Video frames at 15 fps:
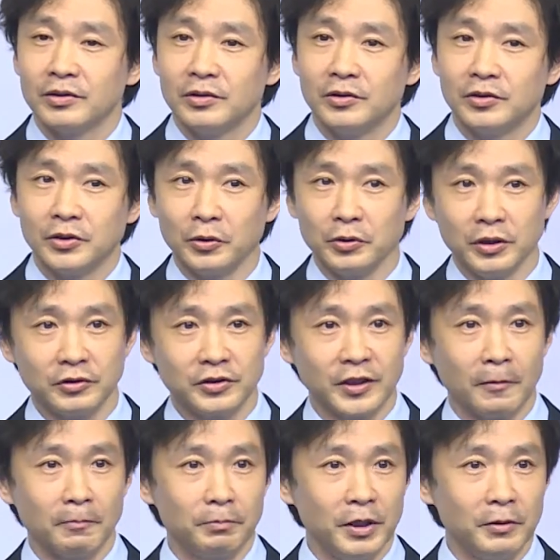So,
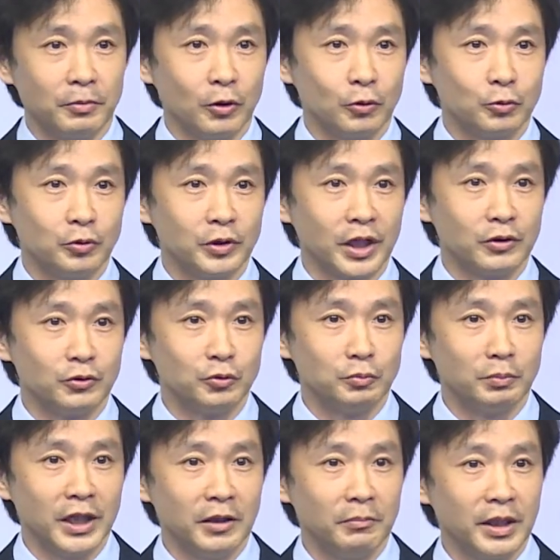some people who can do
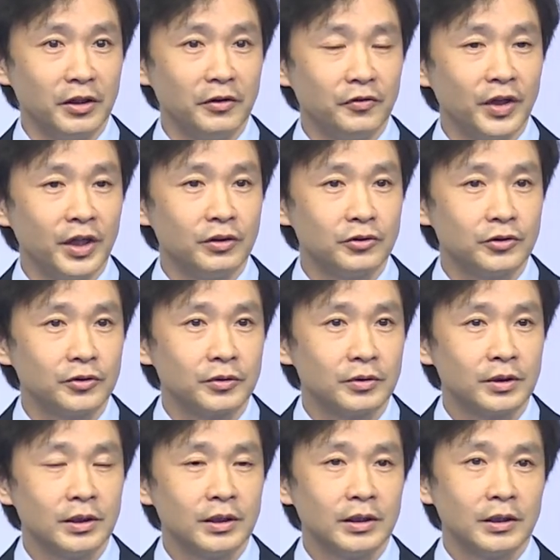many things,
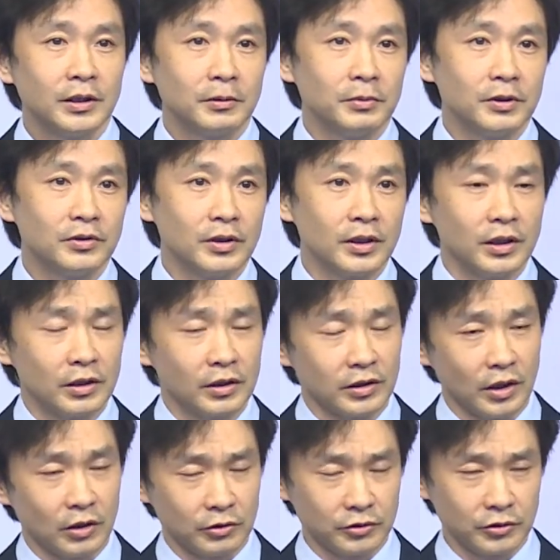but there are also